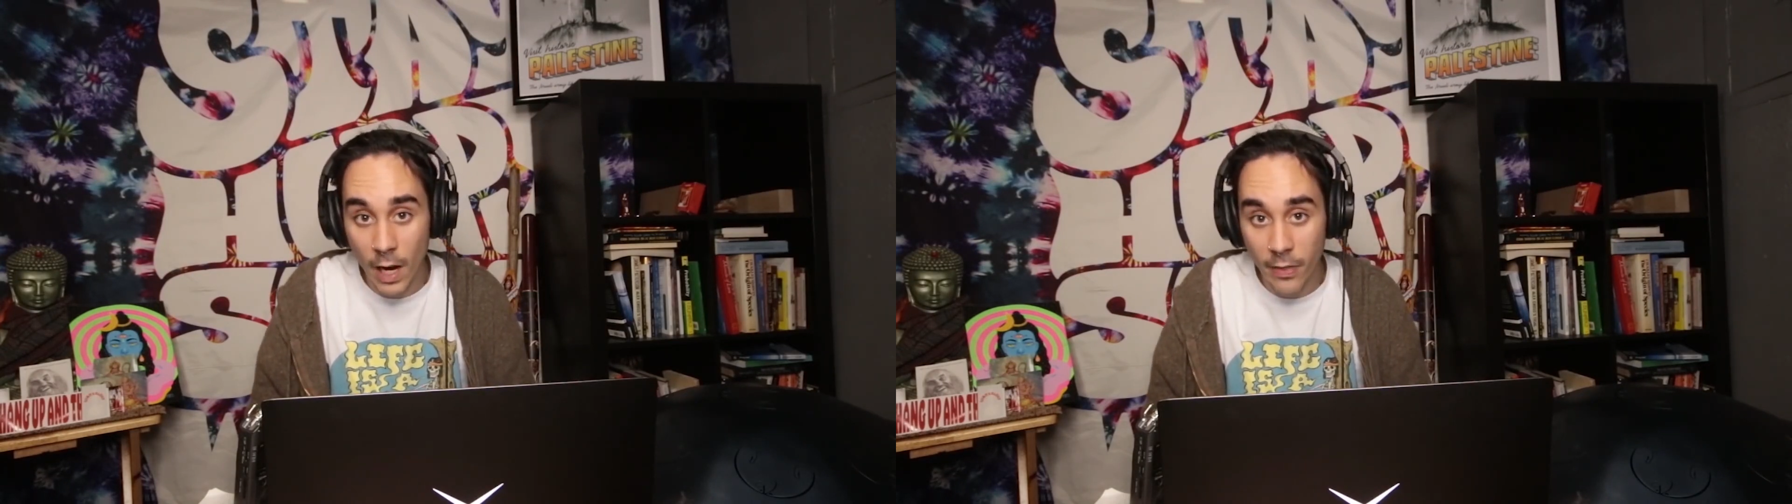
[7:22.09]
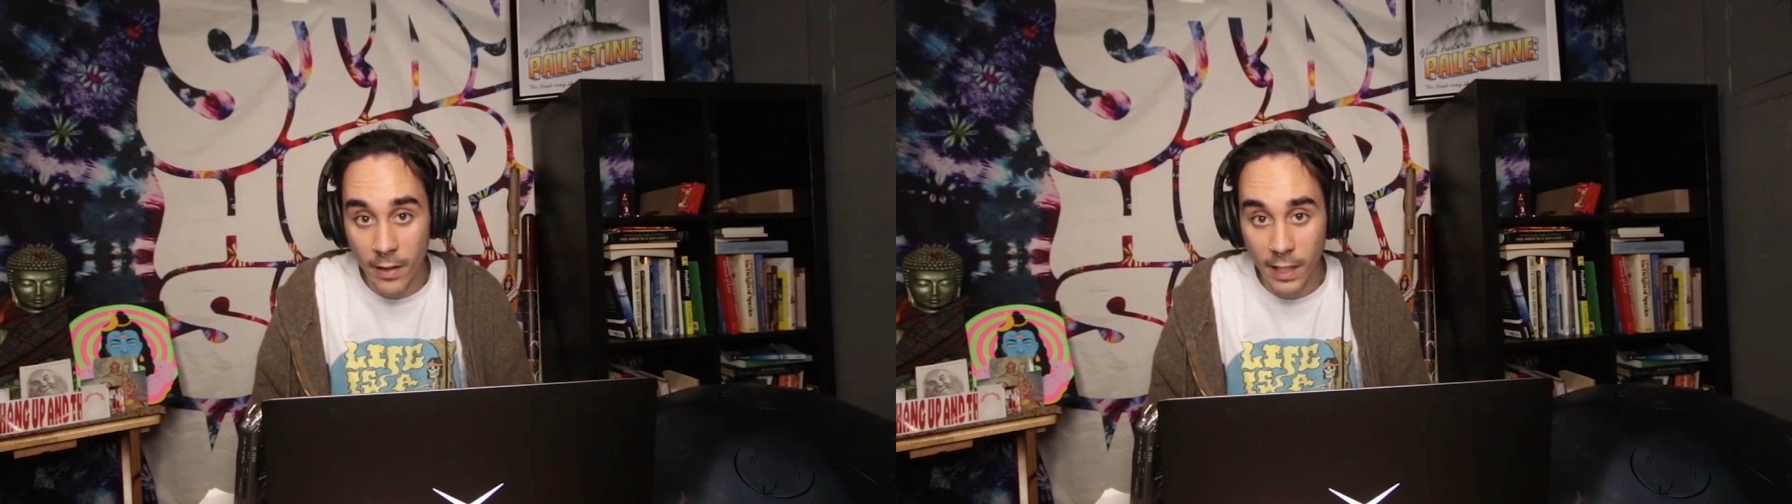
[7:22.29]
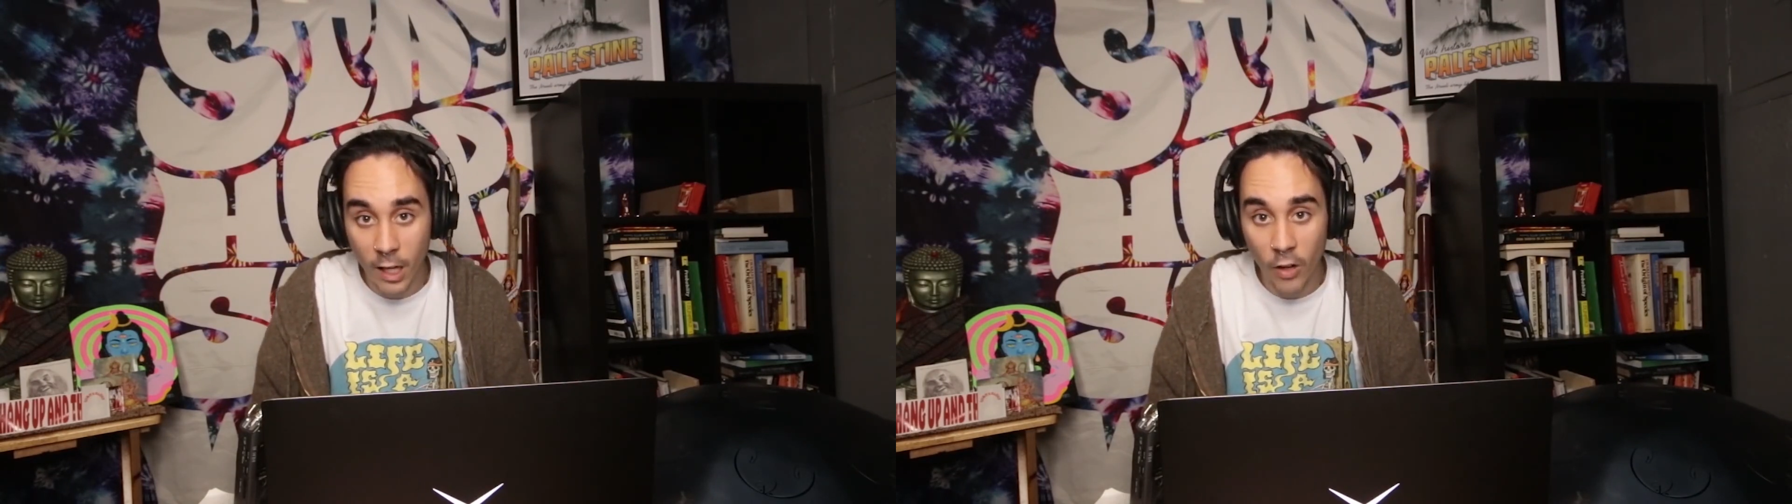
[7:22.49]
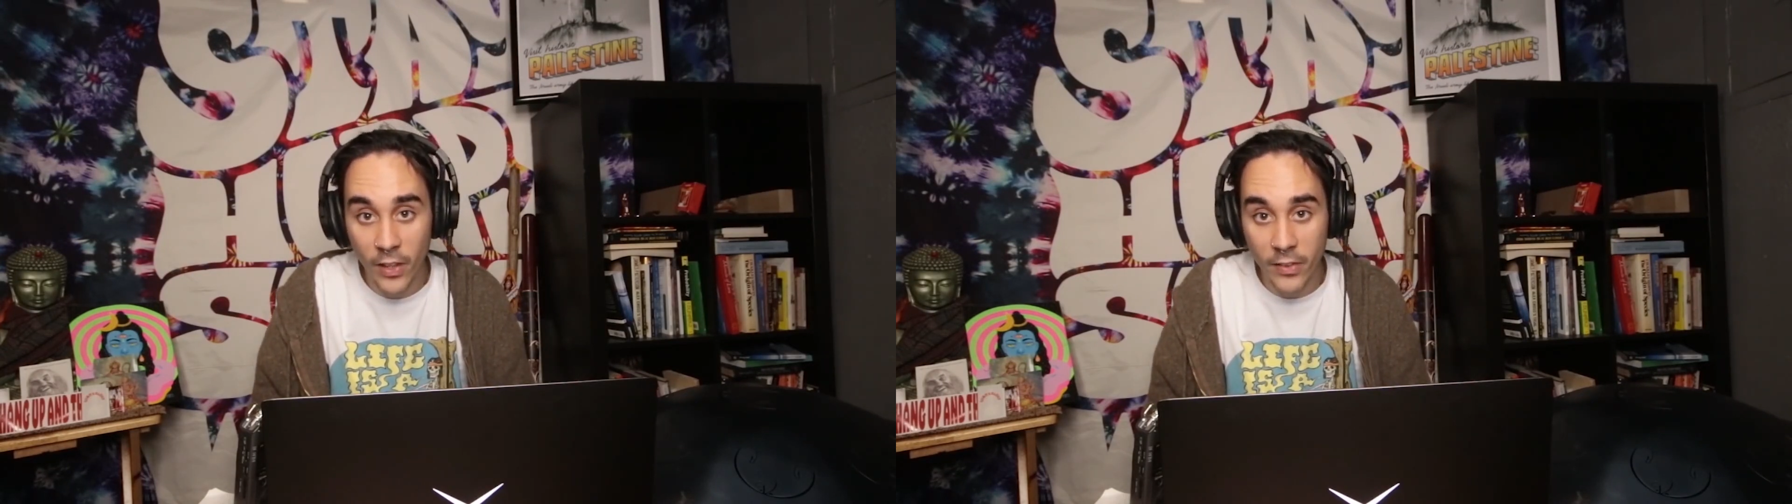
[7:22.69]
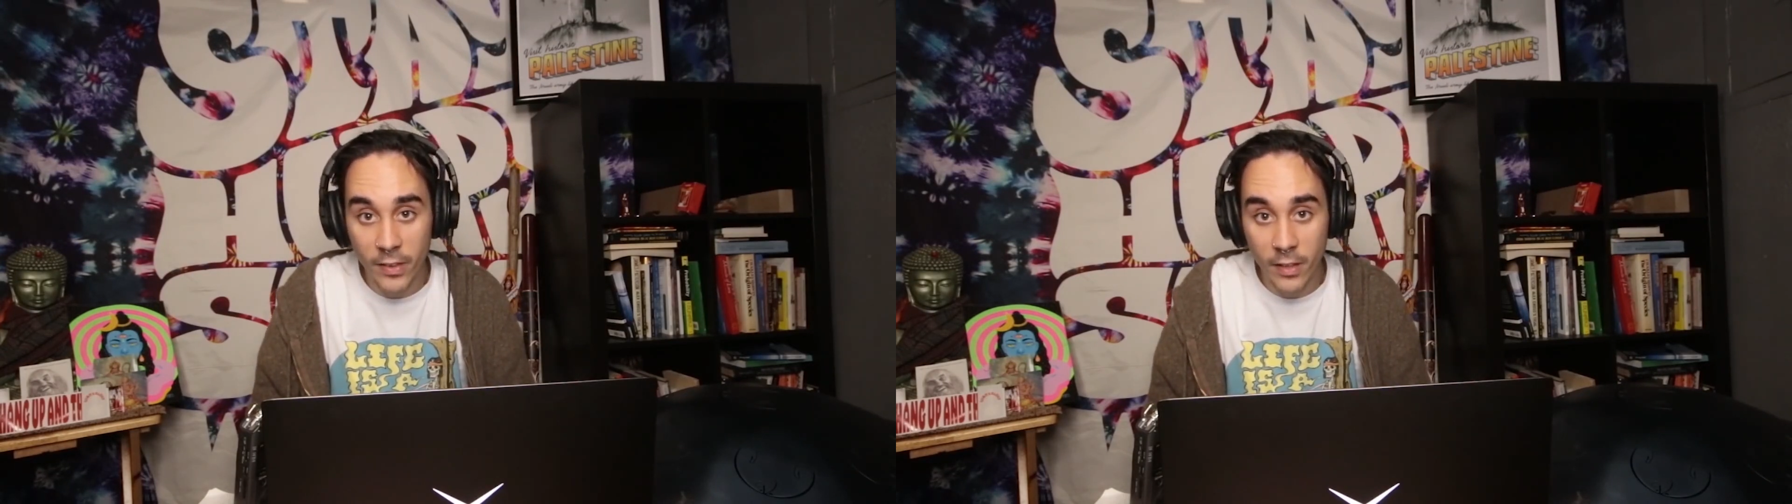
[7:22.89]
why I think they
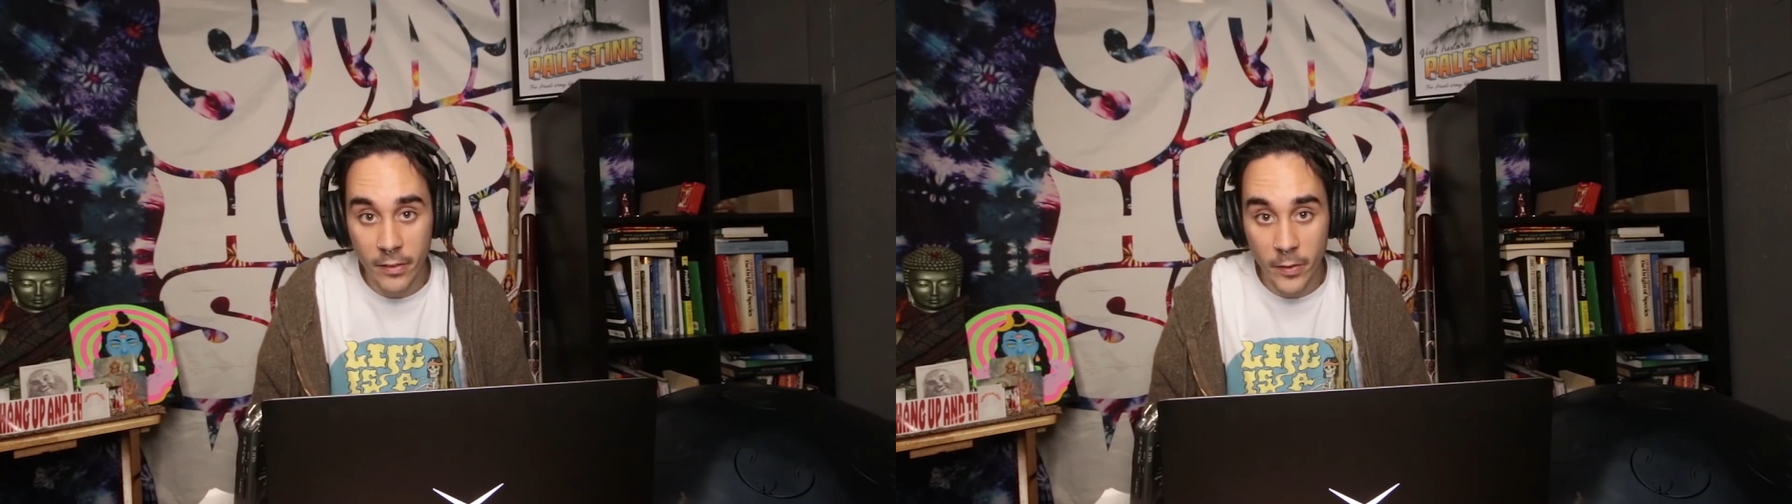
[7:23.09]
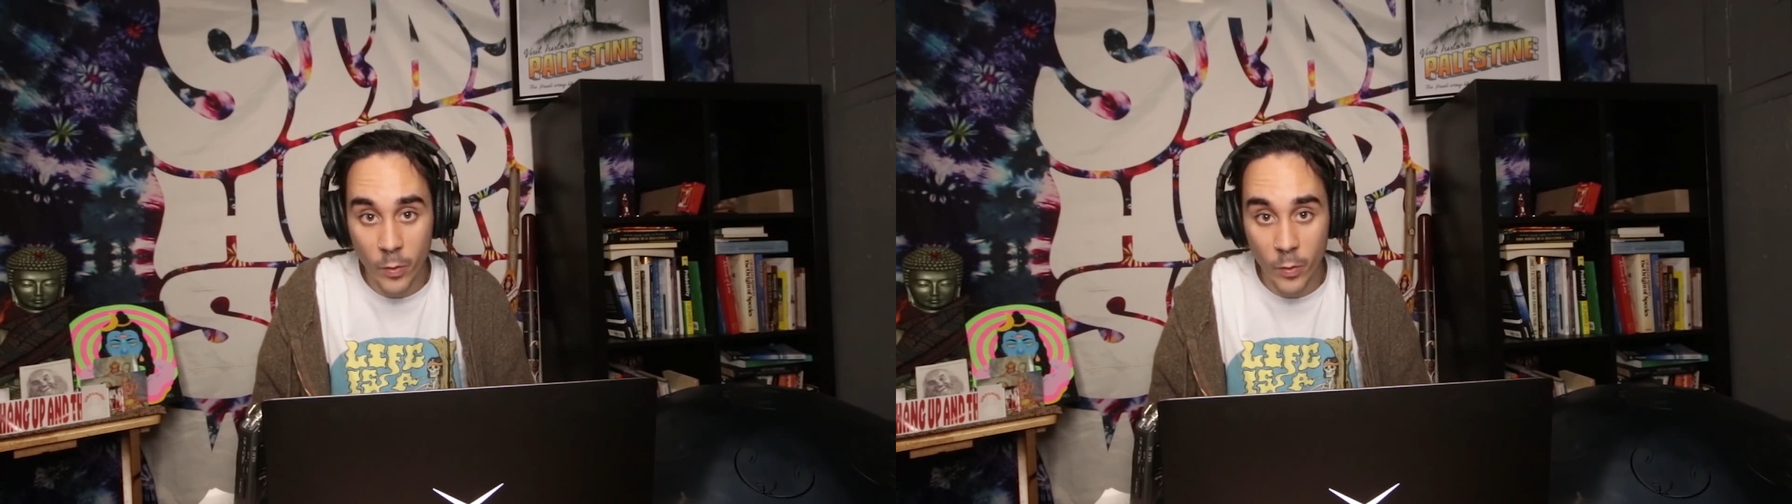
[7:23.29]
called it the,